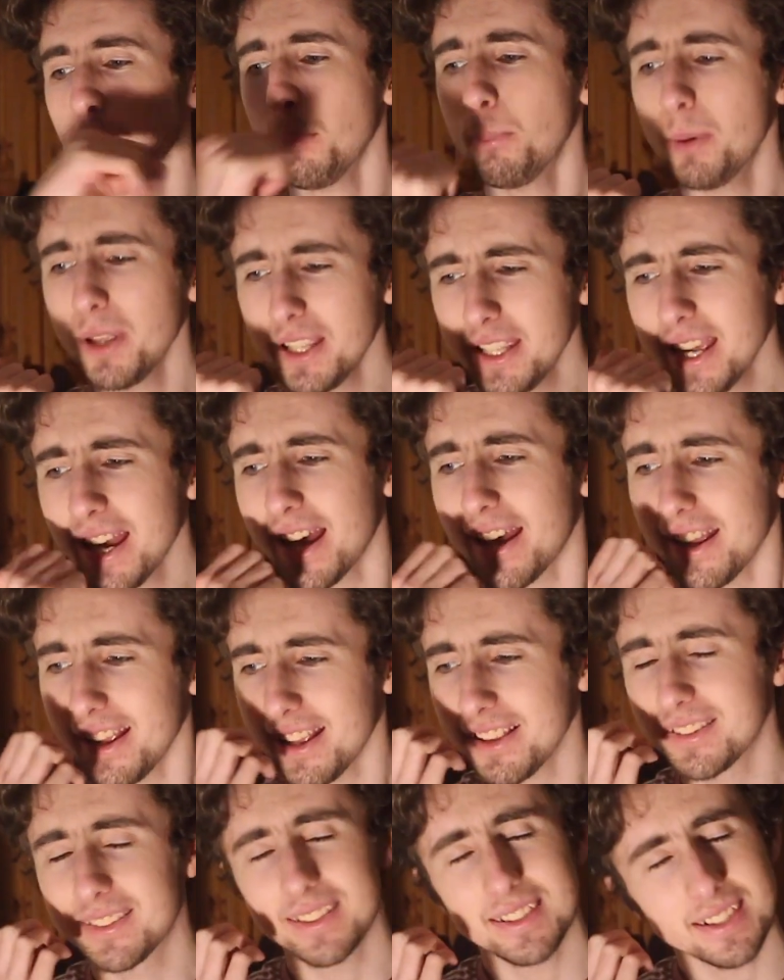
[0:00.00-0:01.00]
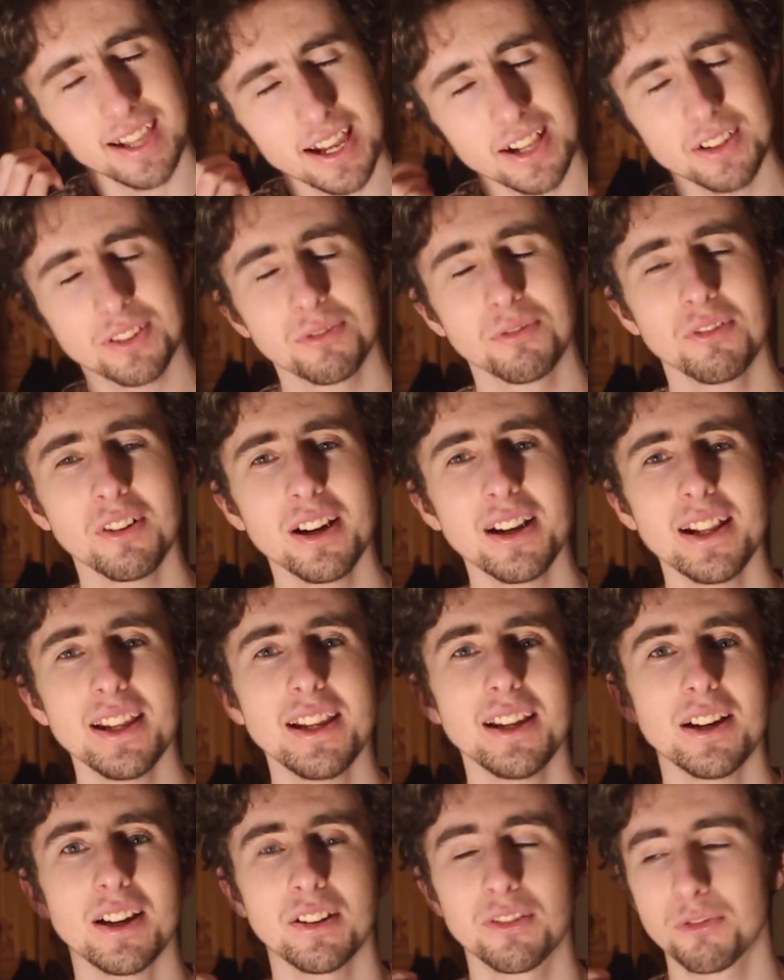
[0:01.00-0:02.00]
but yeah, it's it's
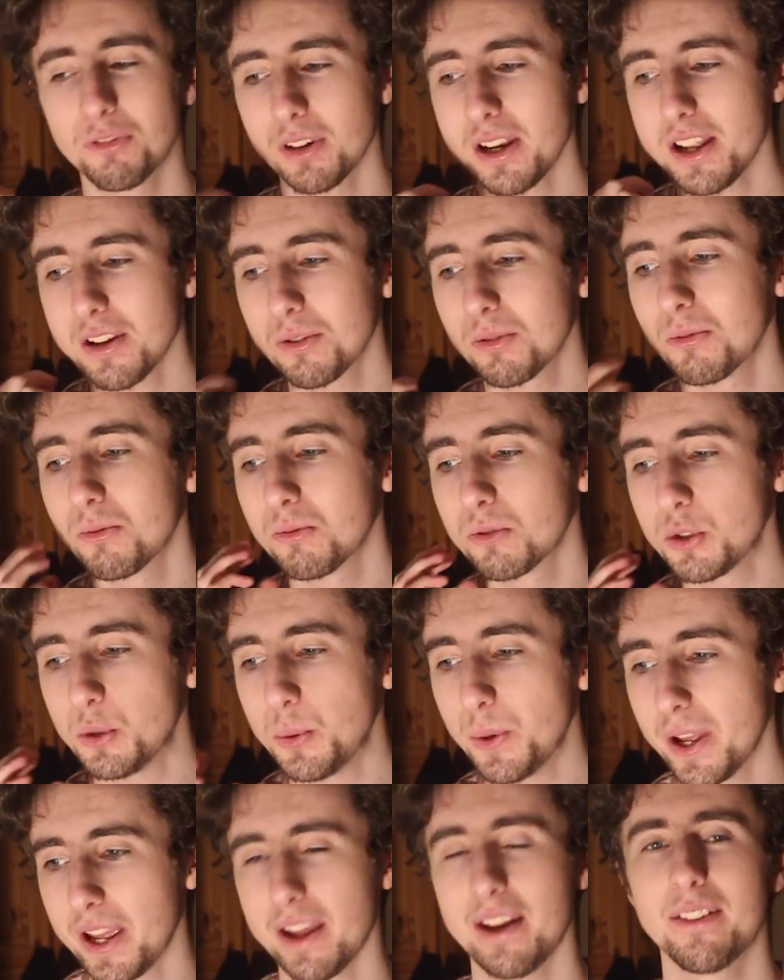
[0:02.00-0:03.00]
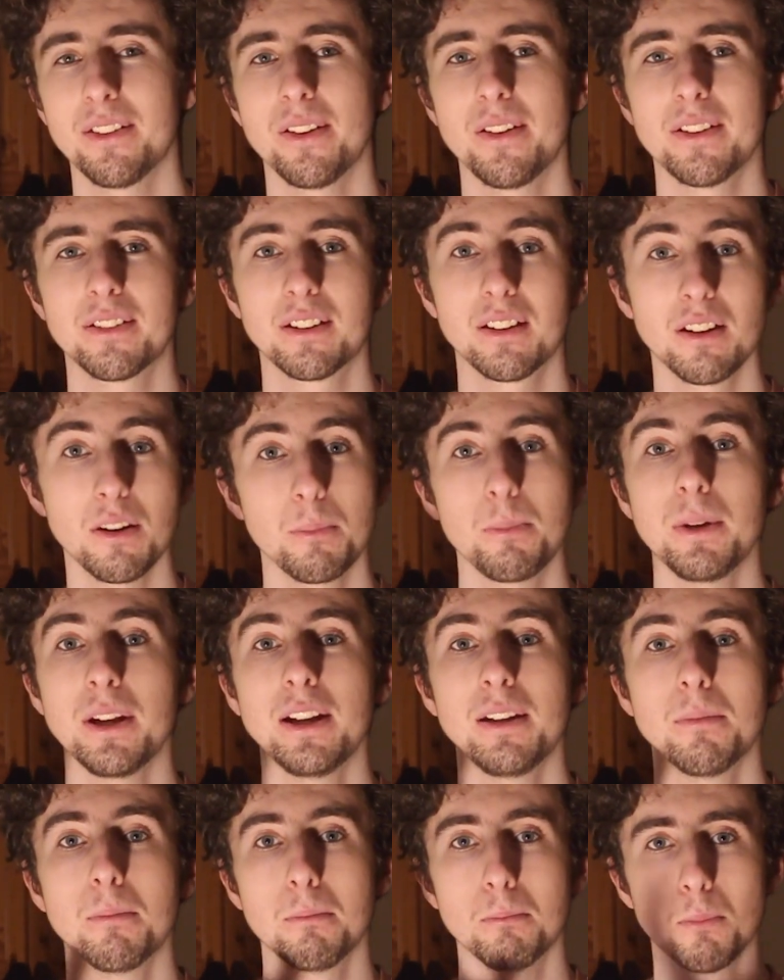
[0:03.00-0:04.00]
really it's really cool to hear that there's going to
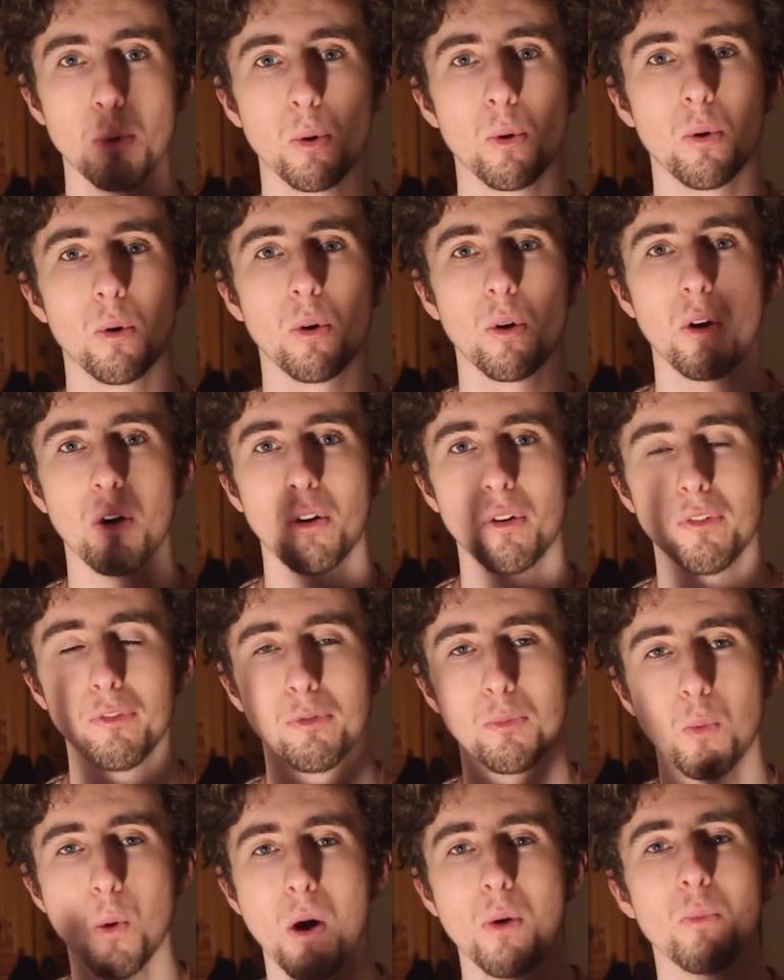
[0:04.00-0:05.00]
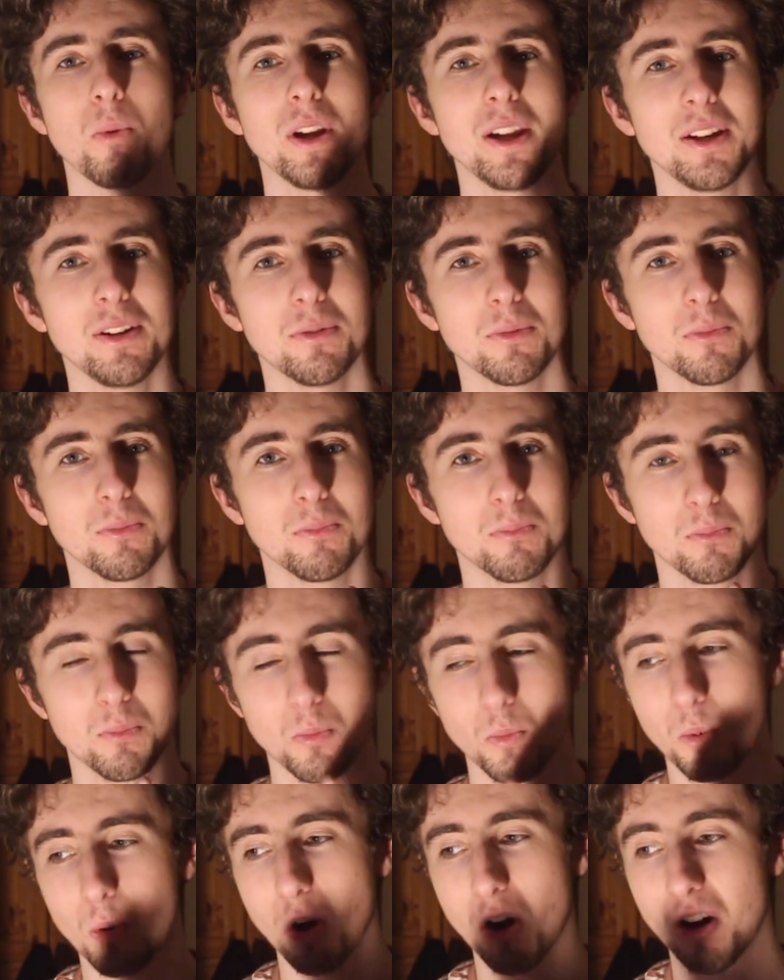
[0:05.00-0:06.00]
be more of what we
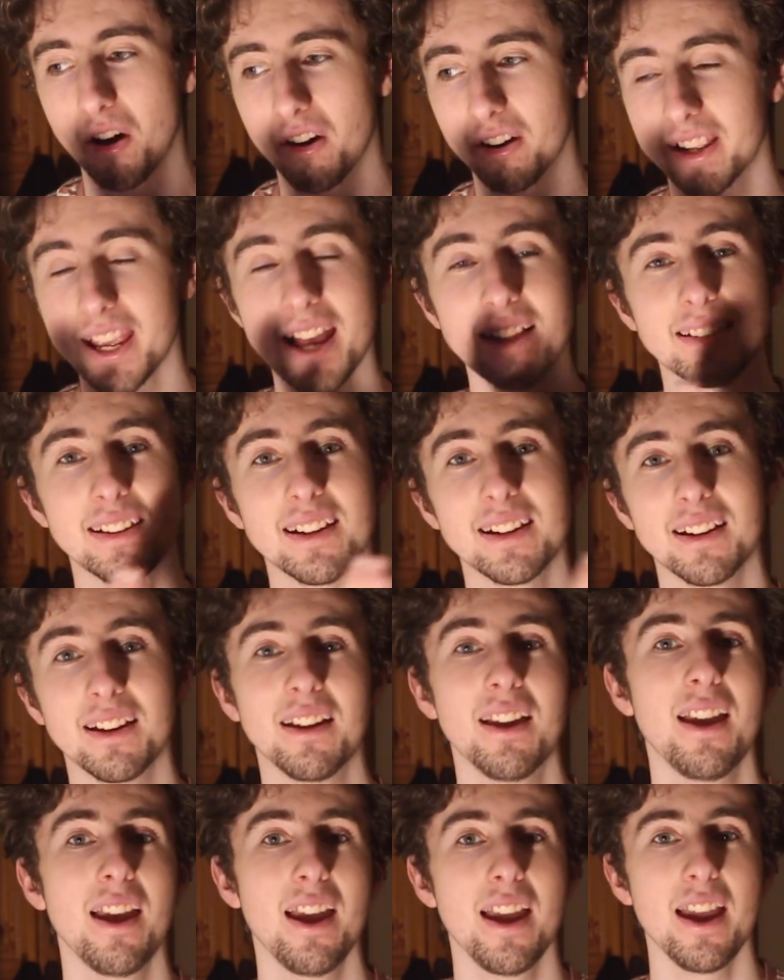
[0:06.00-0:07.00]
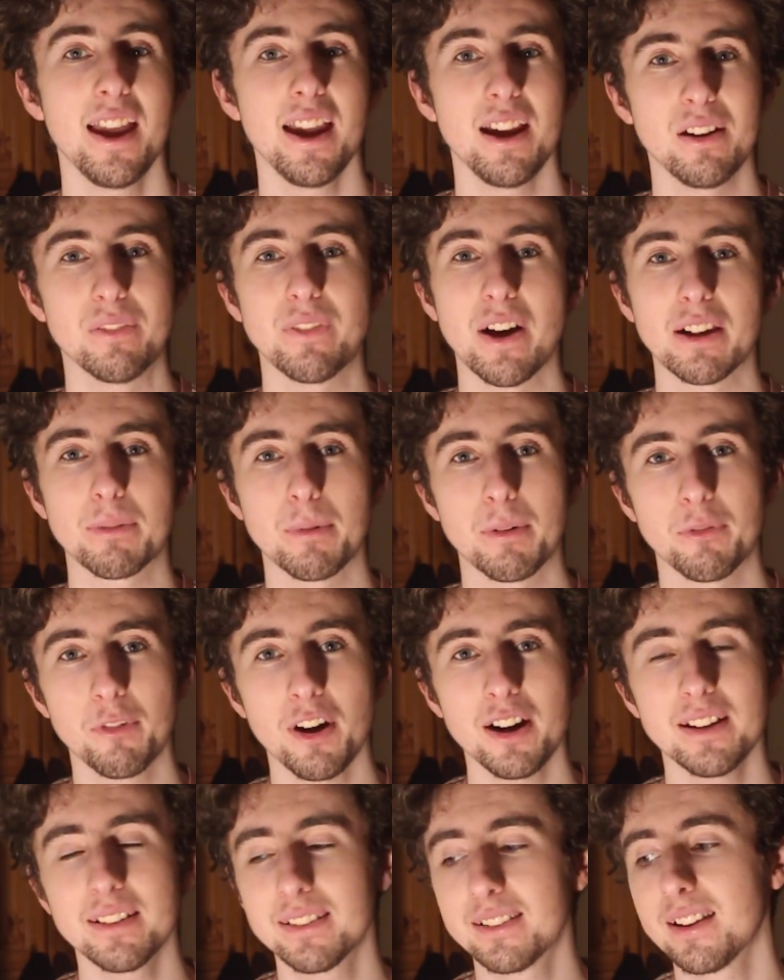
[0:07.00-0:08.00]
were getting in Fazbear
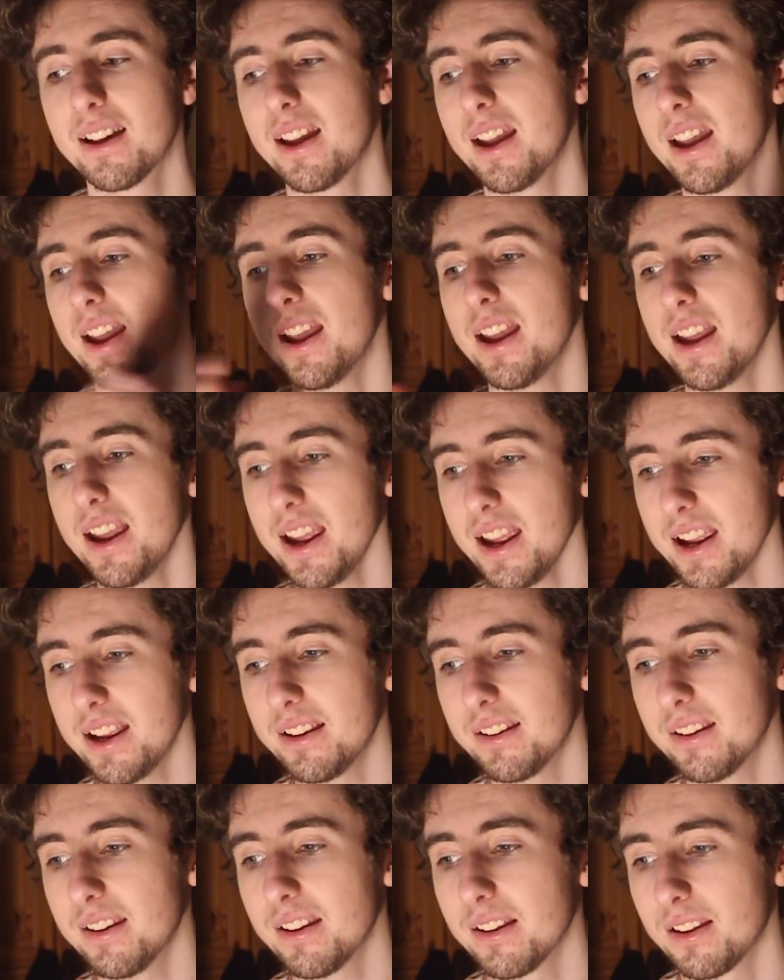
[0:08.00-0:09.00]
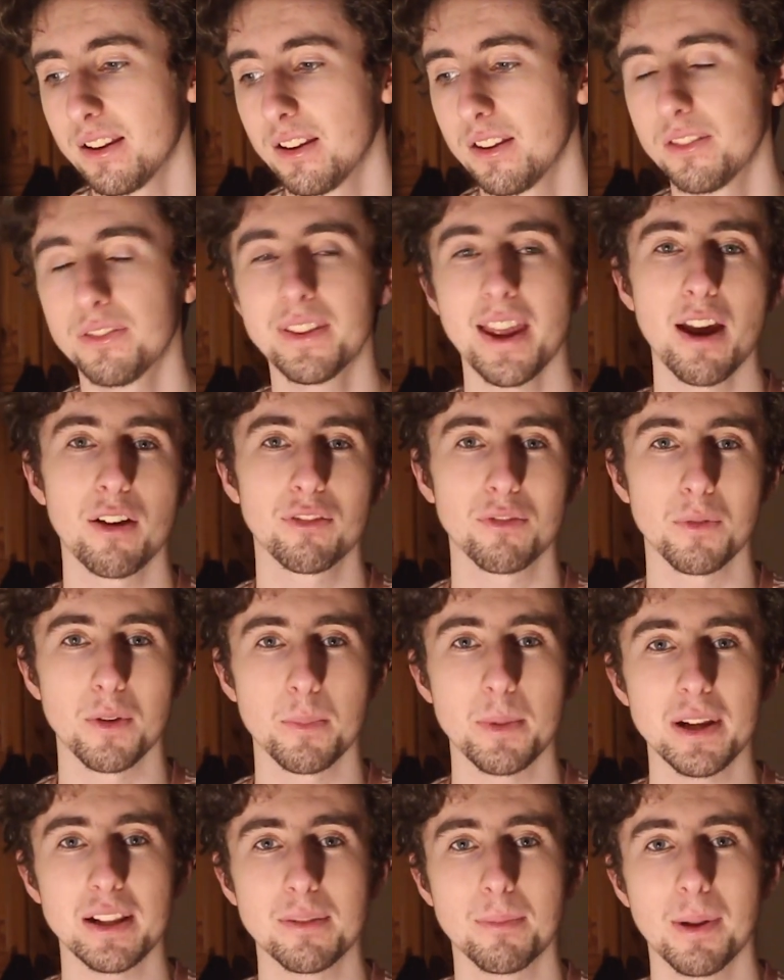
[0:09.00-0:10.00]
Frights, in Tales from
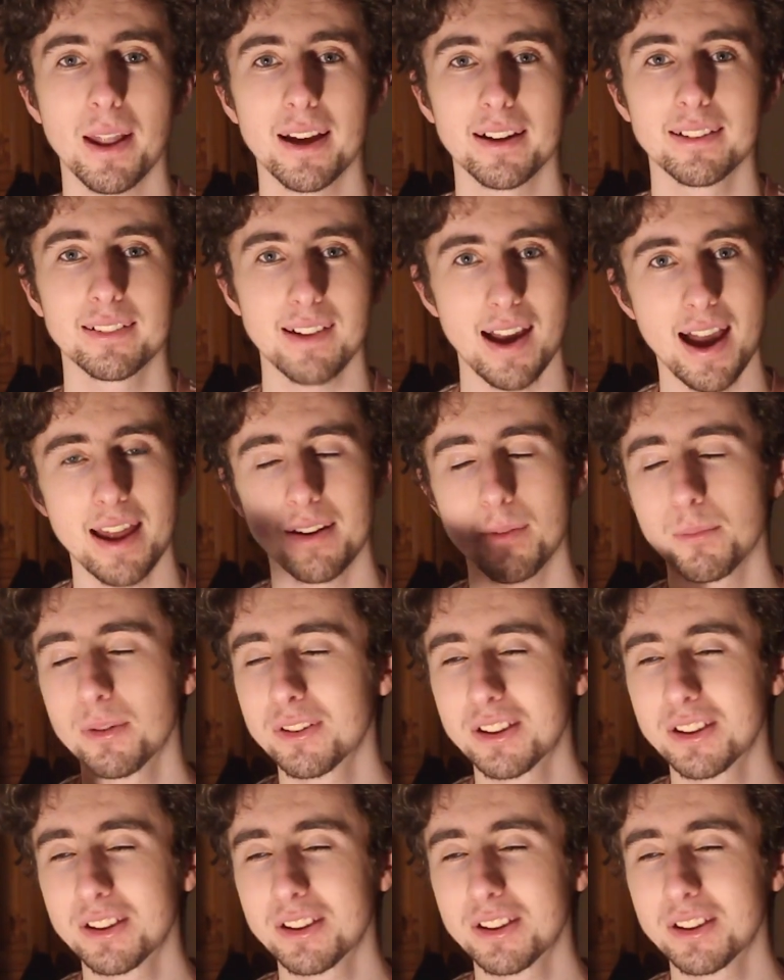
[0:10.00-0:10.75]
the Pizzaplex. And I'm